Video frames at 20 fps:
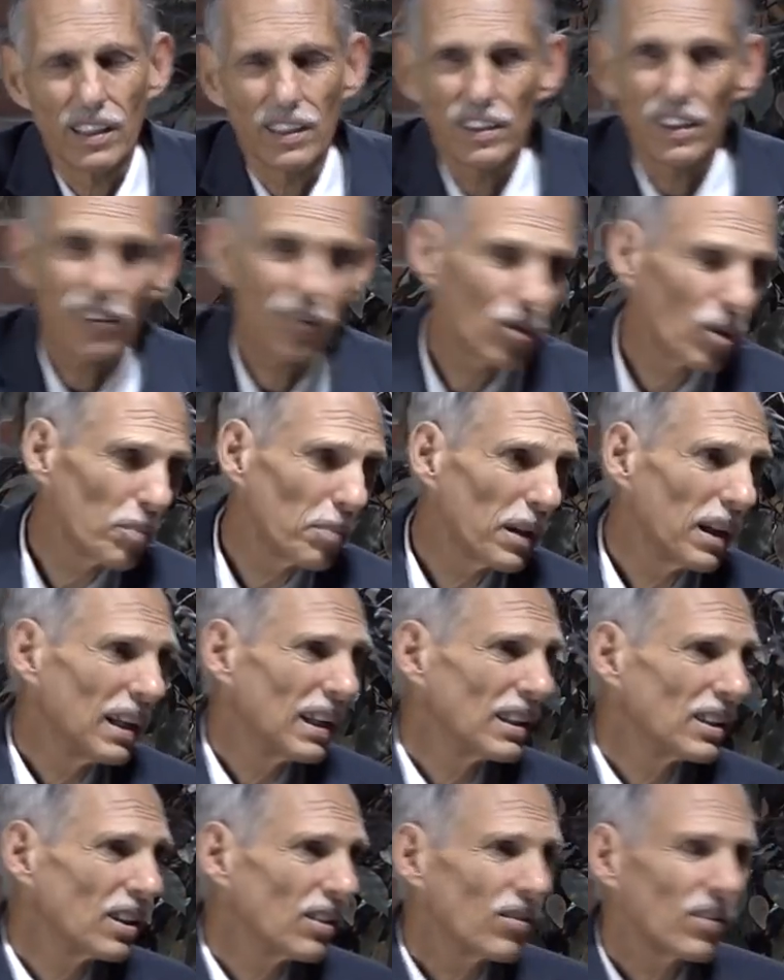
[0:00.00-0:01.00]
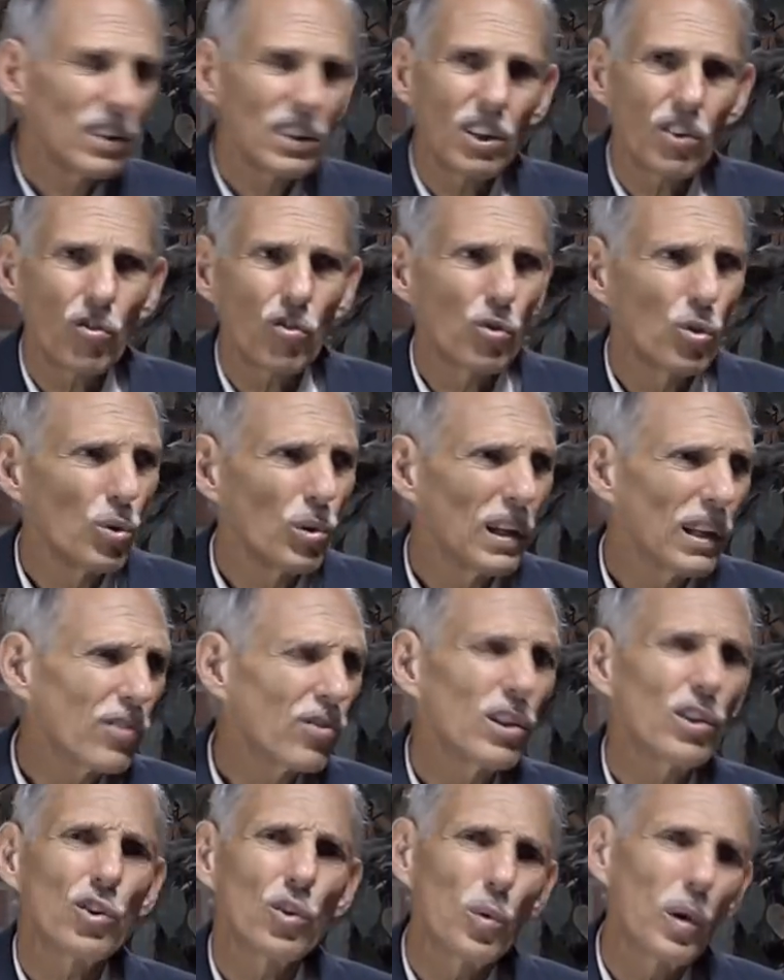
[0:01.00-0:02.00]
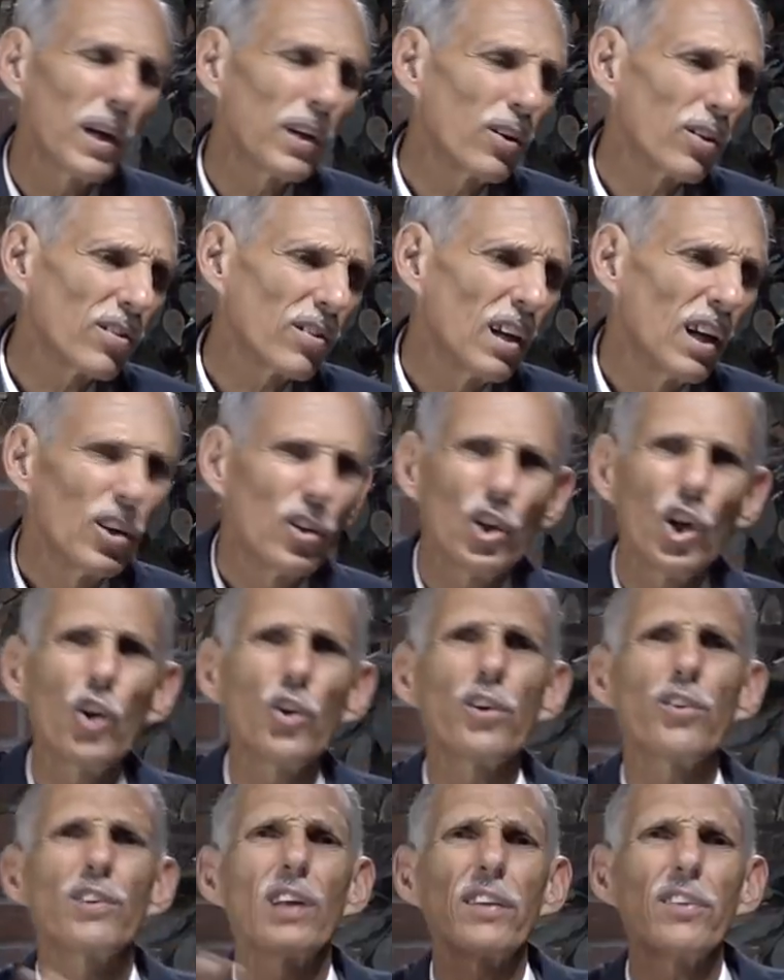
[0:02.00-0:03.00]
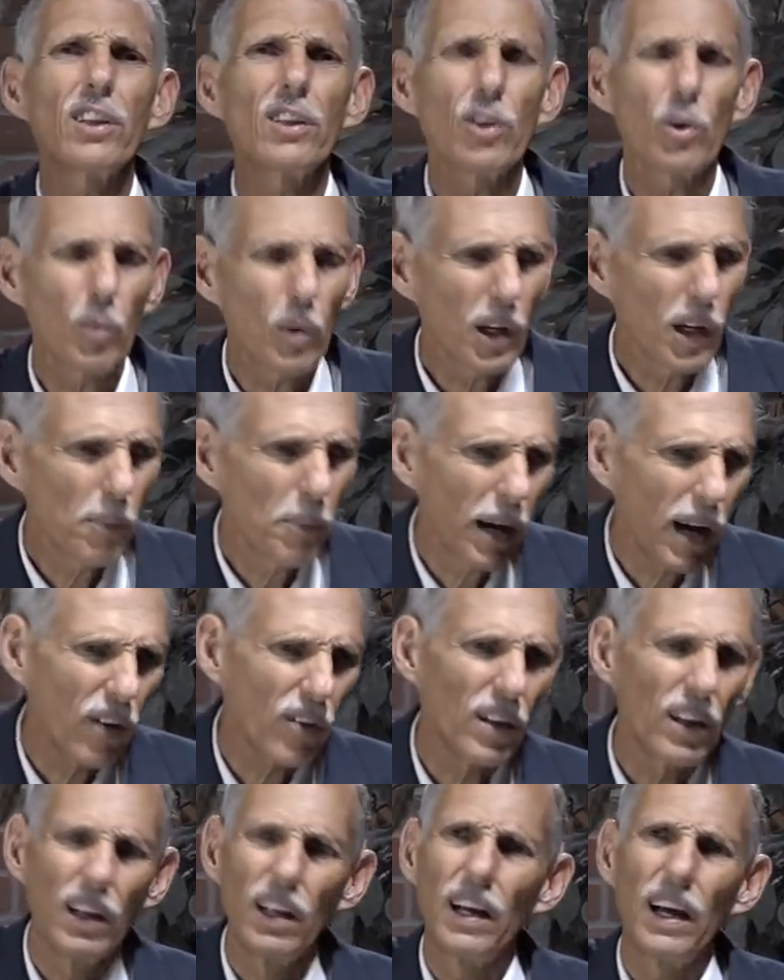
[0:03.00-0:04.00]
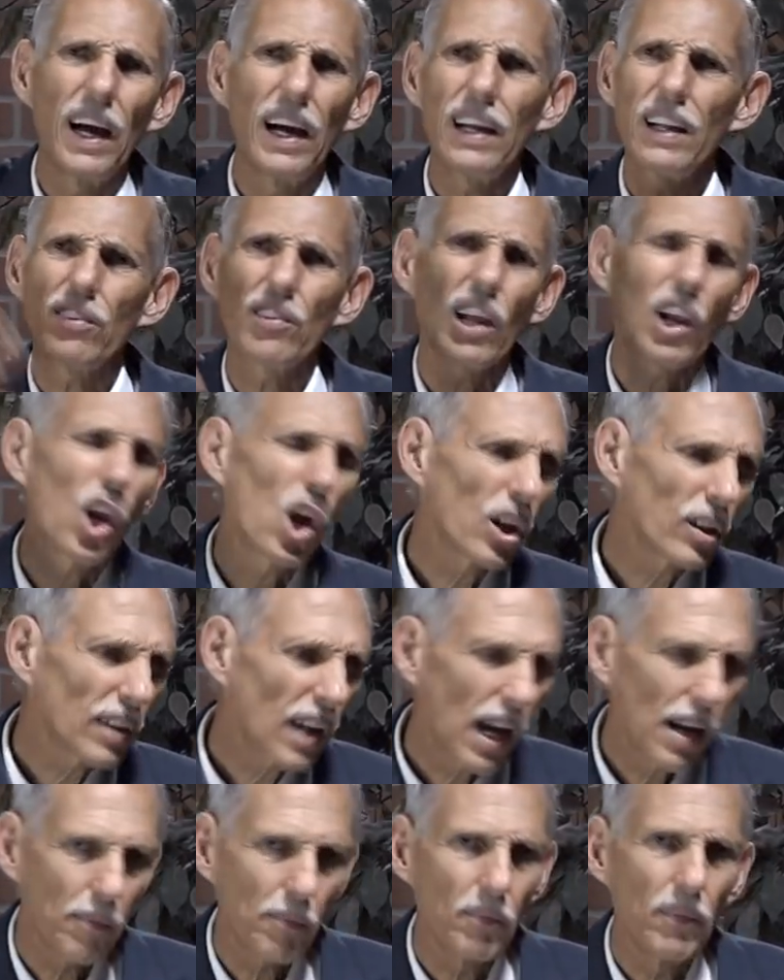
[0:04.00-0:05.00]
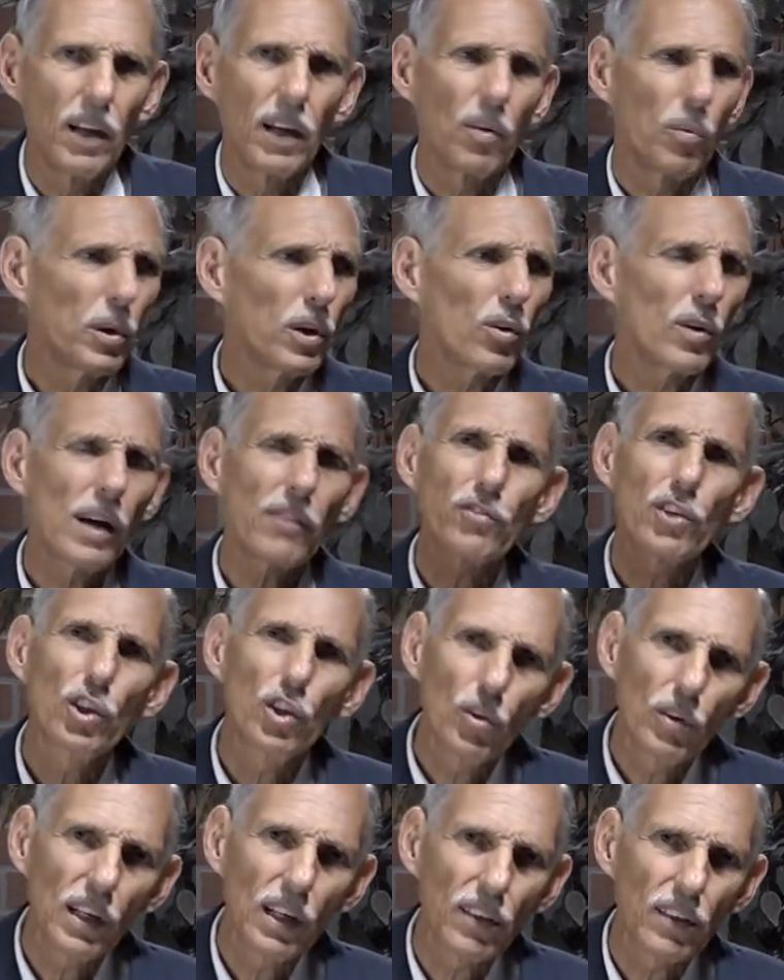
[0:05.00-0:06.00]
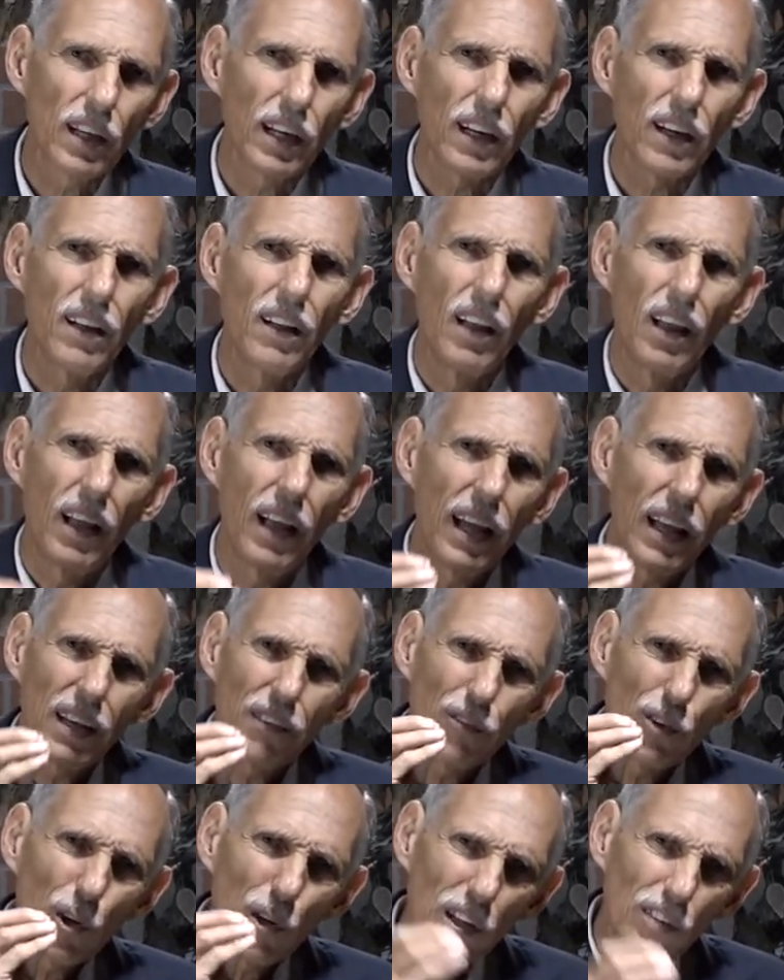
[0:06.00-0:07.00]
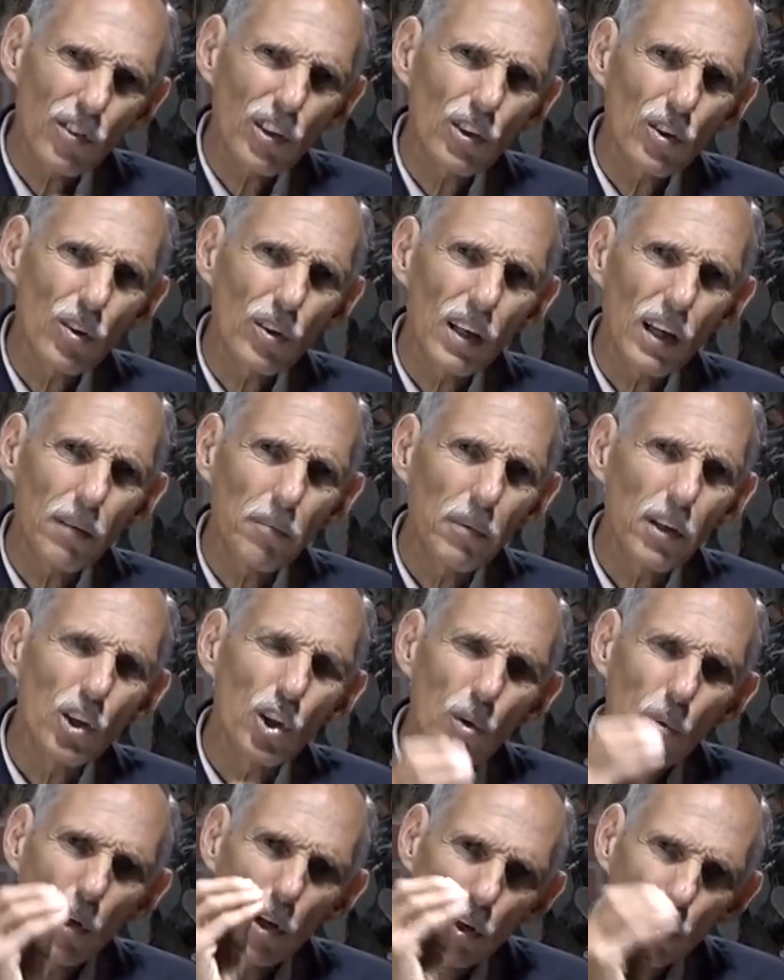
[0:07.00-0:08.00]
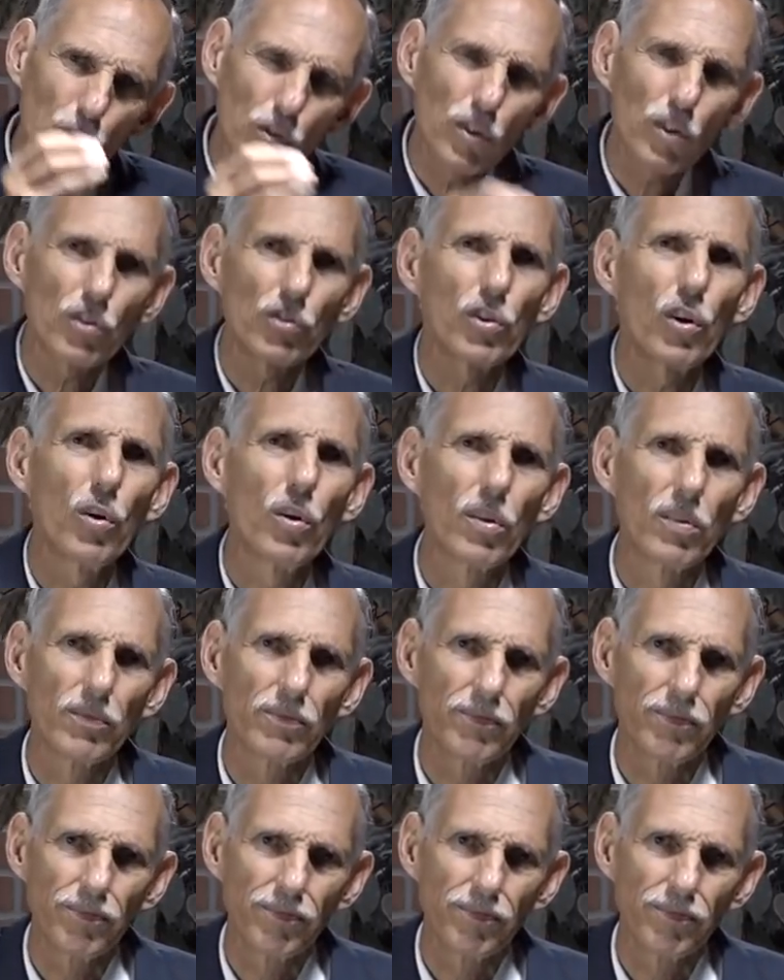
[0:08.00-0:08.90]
just to listen to others. No, there's nothing to worry about. It's a long time. We don't have to do anything. And if you listen to them, you will lose your soul.